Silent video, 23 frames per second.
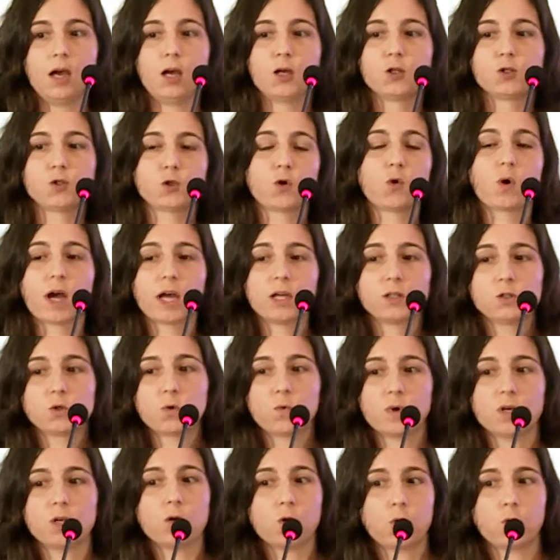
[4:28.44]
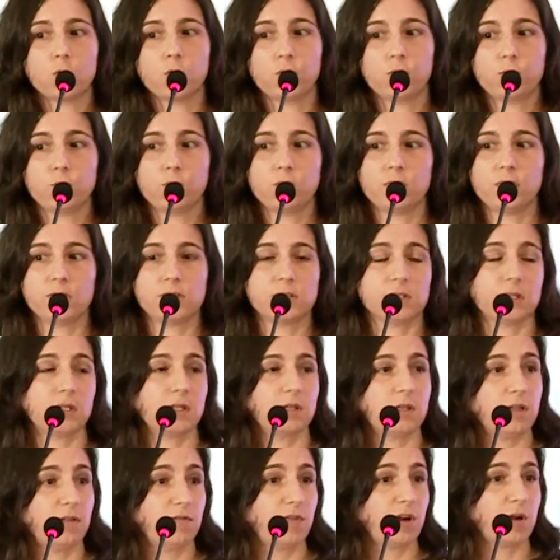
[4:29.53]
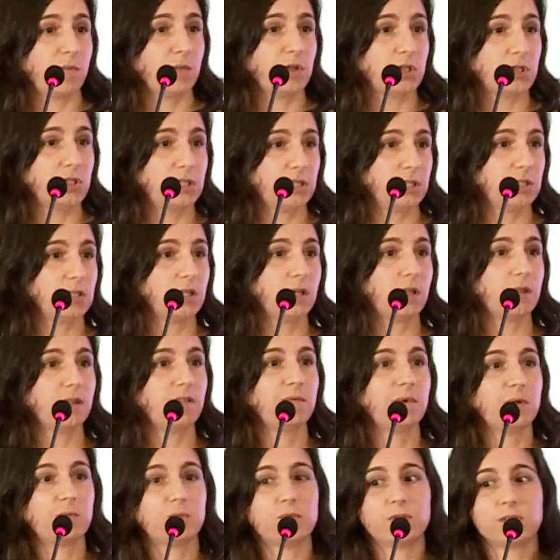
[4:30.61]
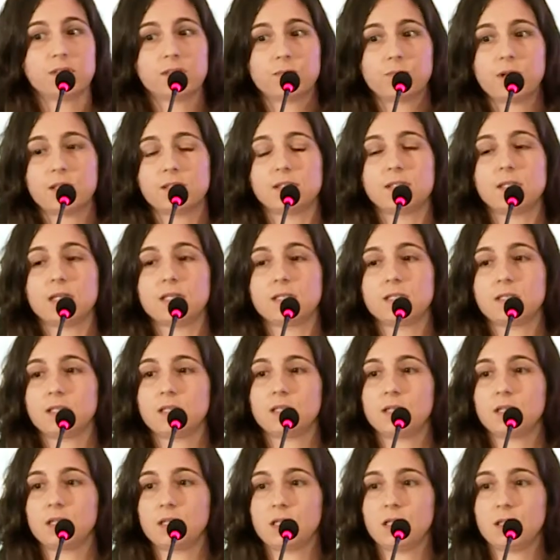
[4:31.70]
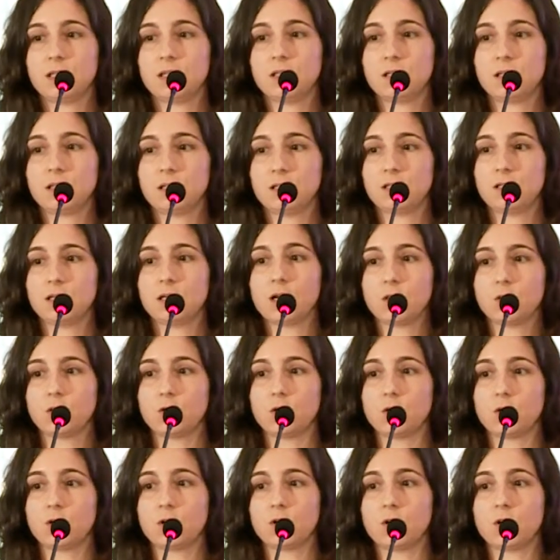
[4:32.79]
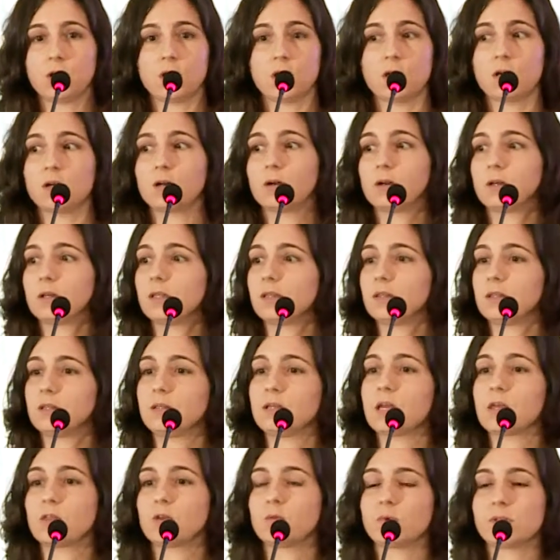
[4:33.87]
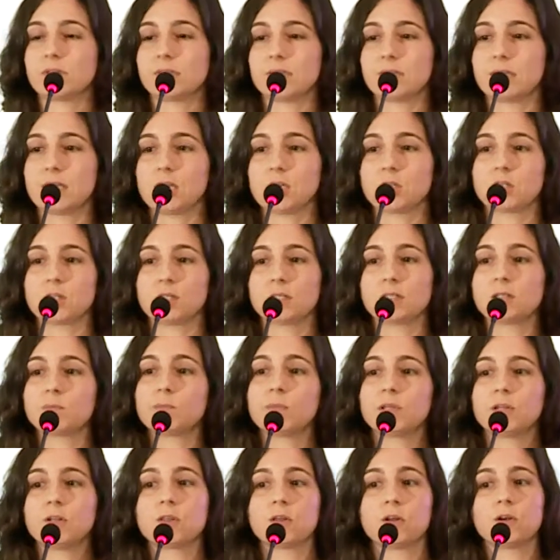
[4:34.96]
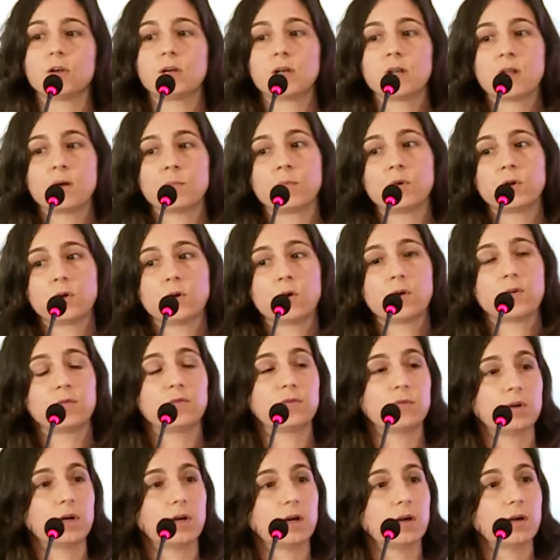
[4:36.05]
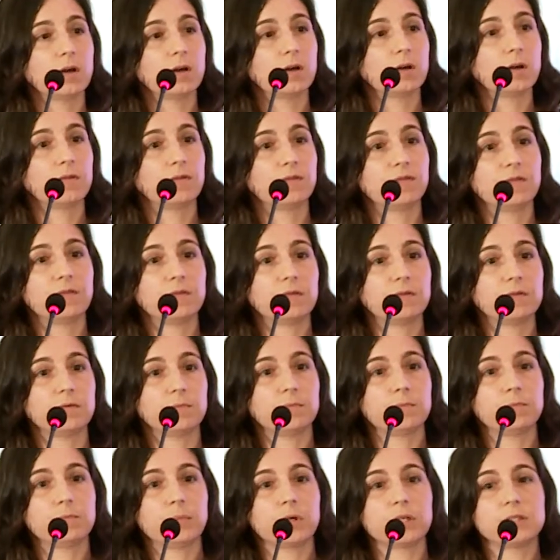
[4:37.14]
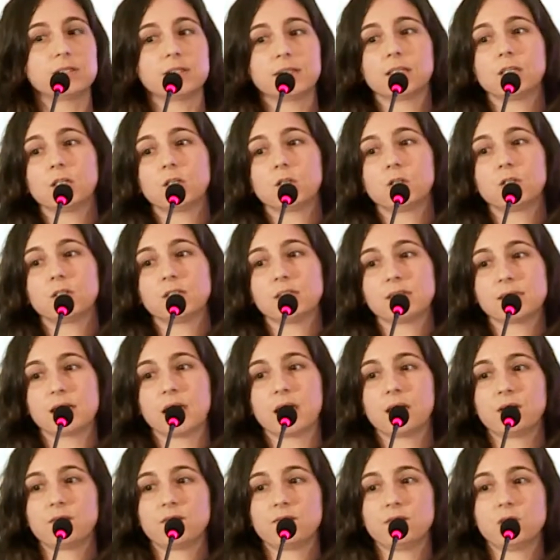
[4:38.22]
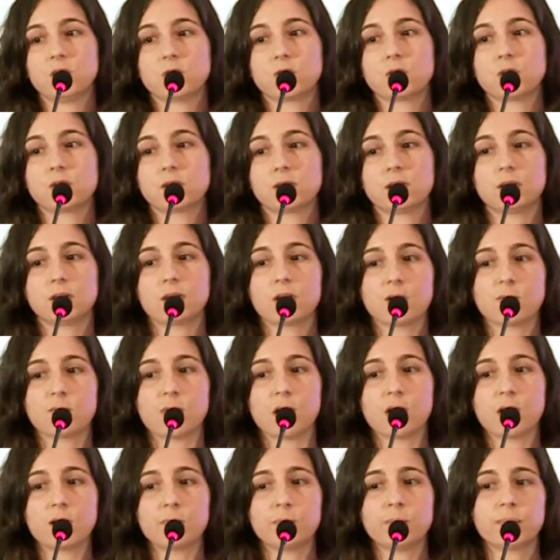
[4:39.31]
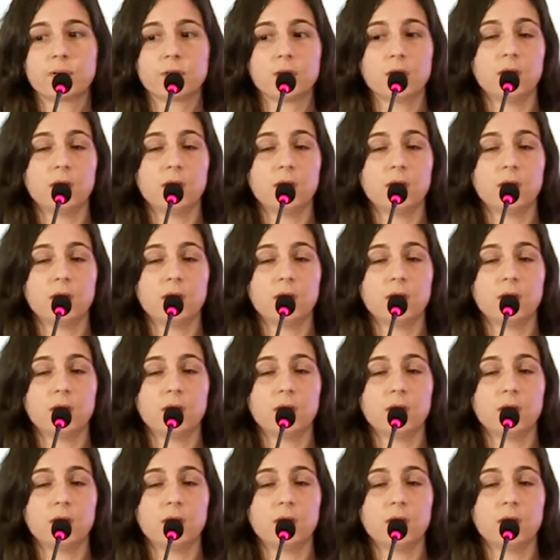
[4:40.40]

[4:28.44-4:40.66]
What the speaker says: So I don't want to go through these in very much detail. They've been presented in the other presentations, but there are a number of particular design features that come up